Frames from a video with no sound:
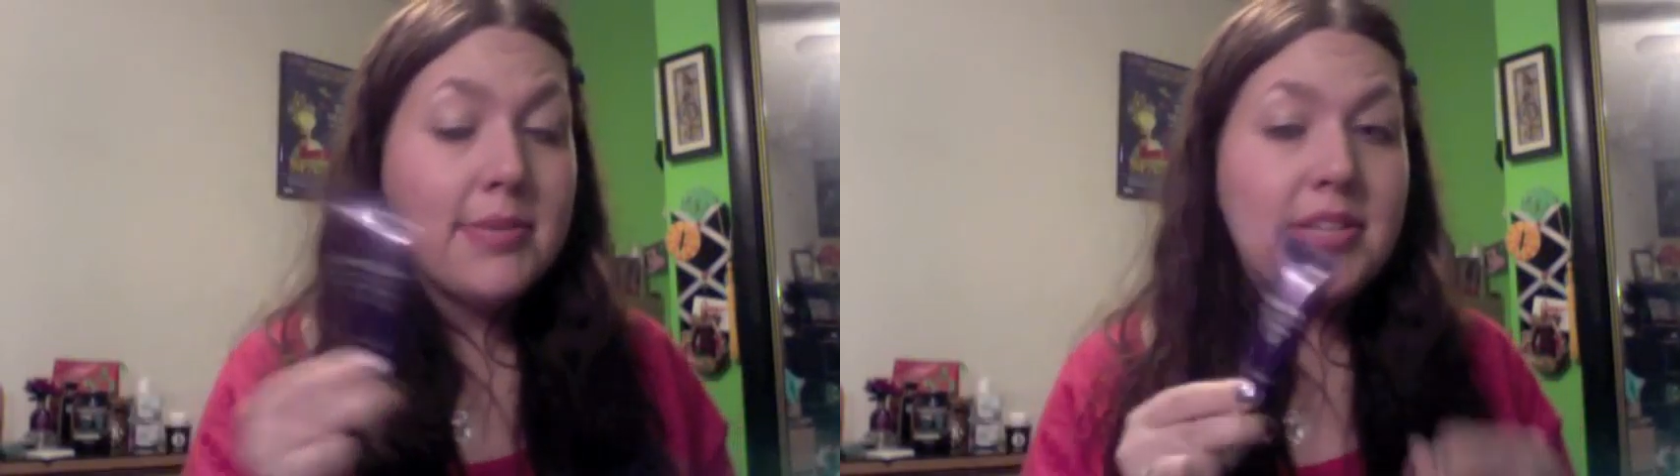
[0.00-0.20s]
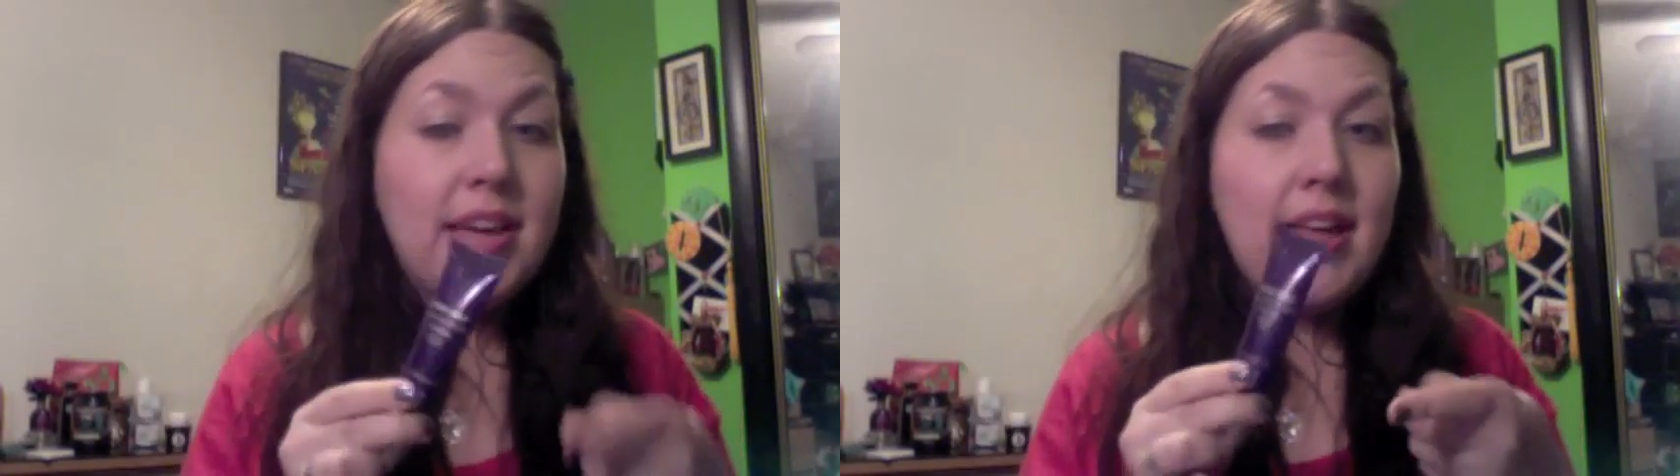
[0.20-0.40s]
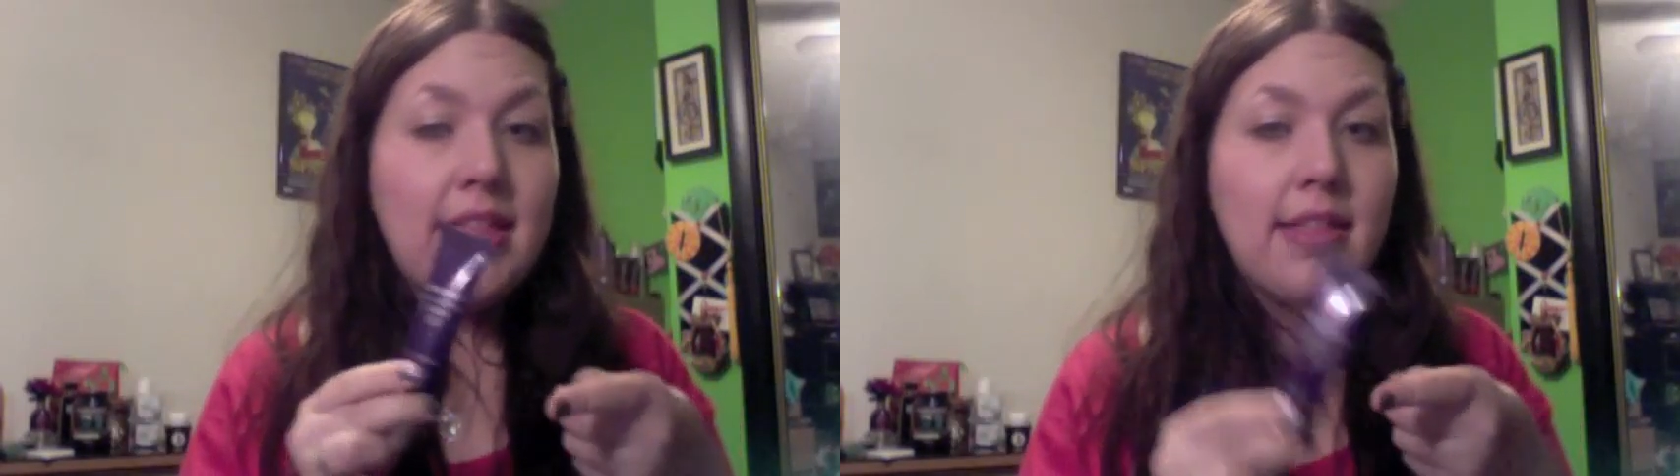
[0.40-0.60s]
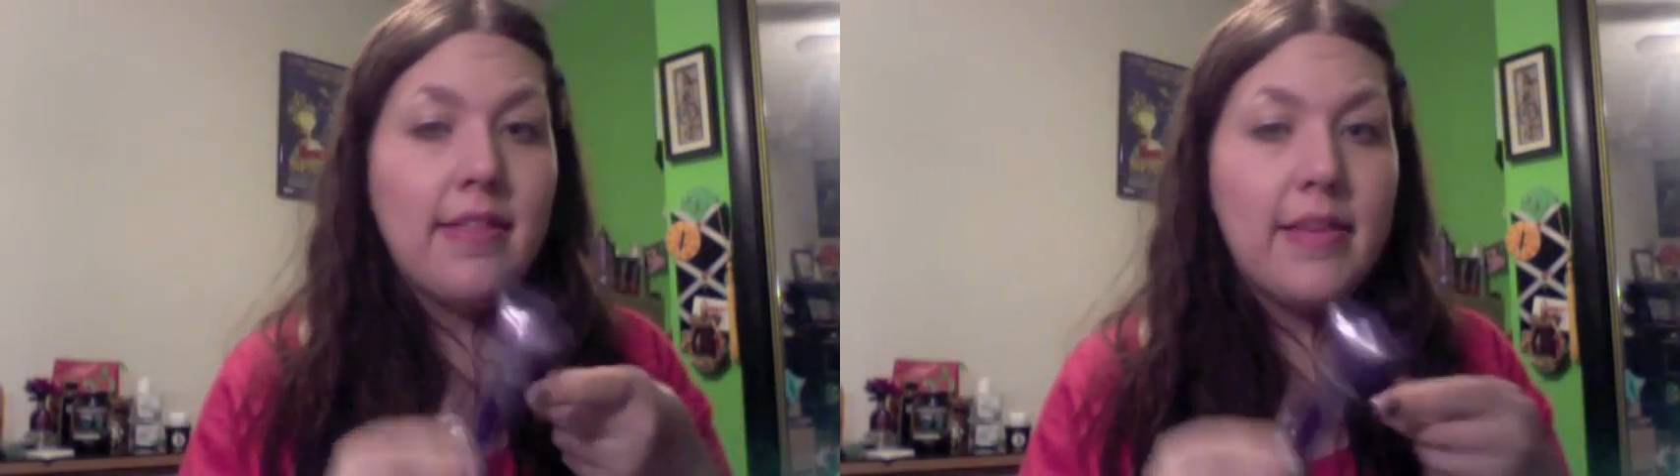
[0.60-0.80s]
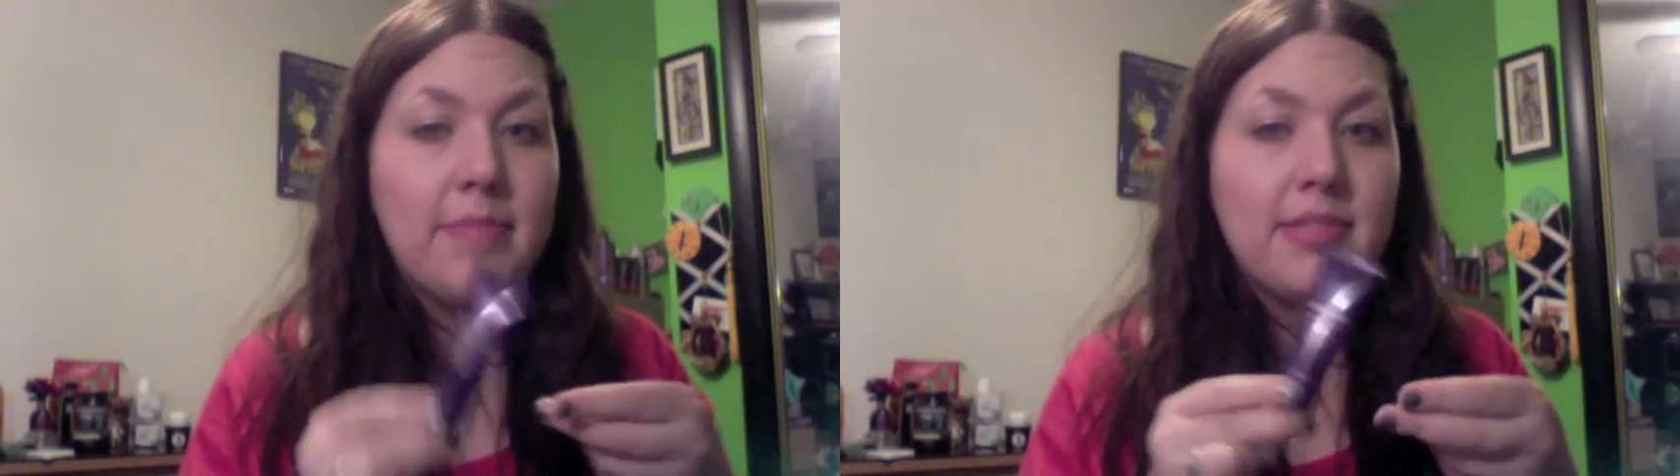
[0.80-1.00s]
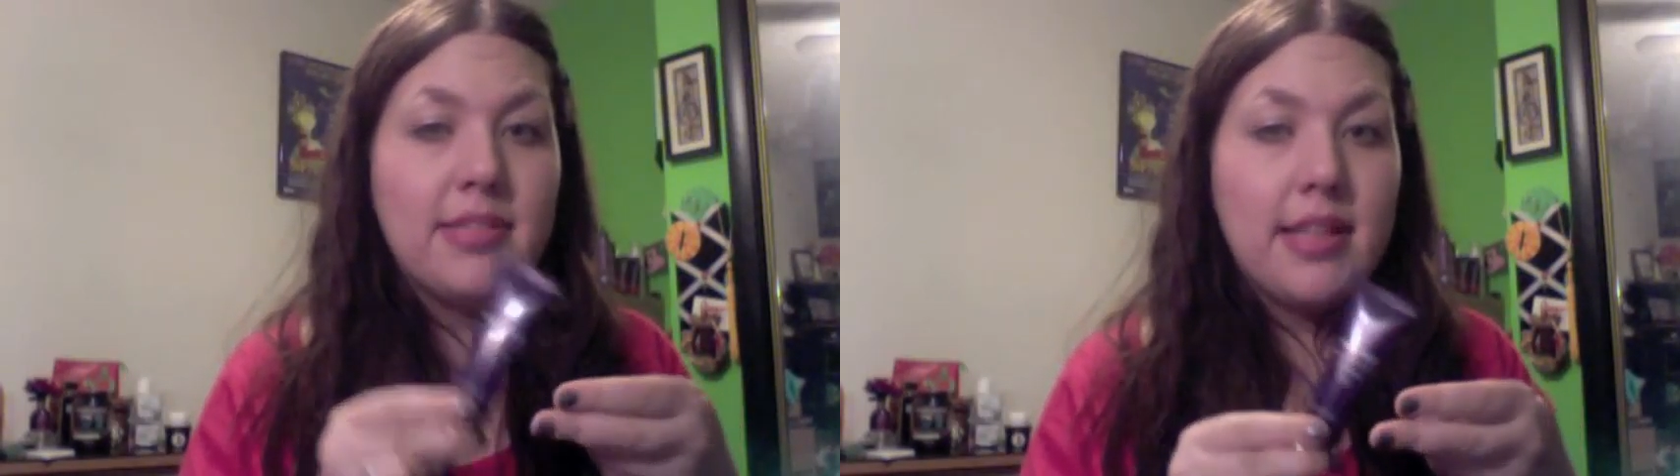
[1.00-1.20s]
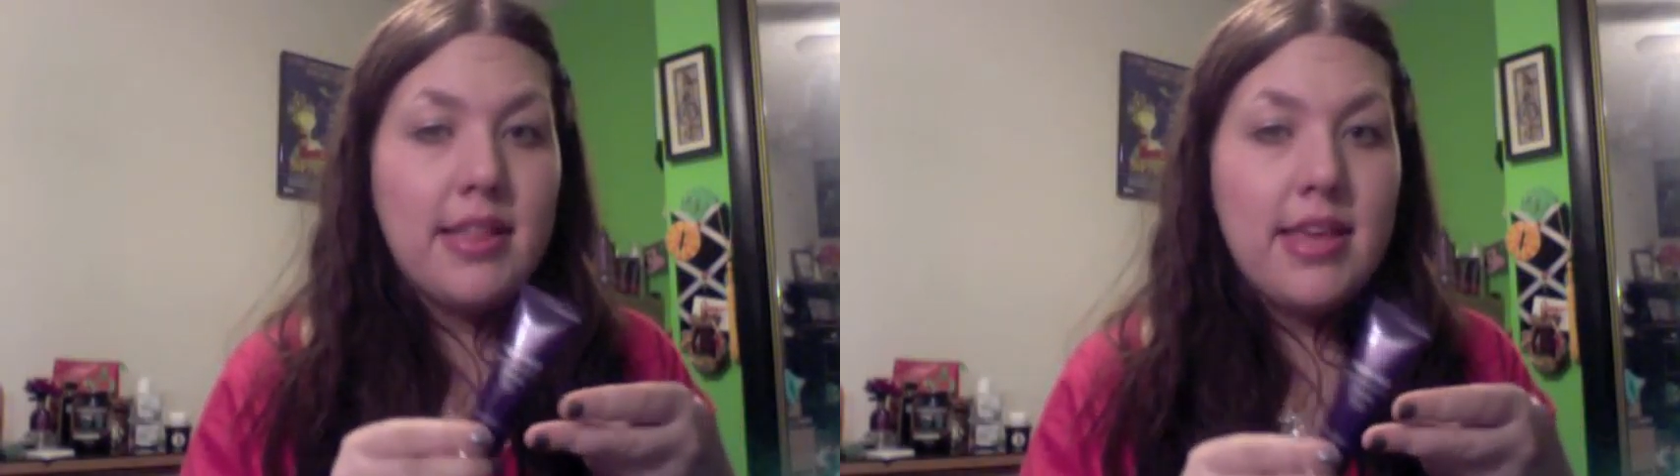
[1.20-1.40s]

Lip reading: which had the lips,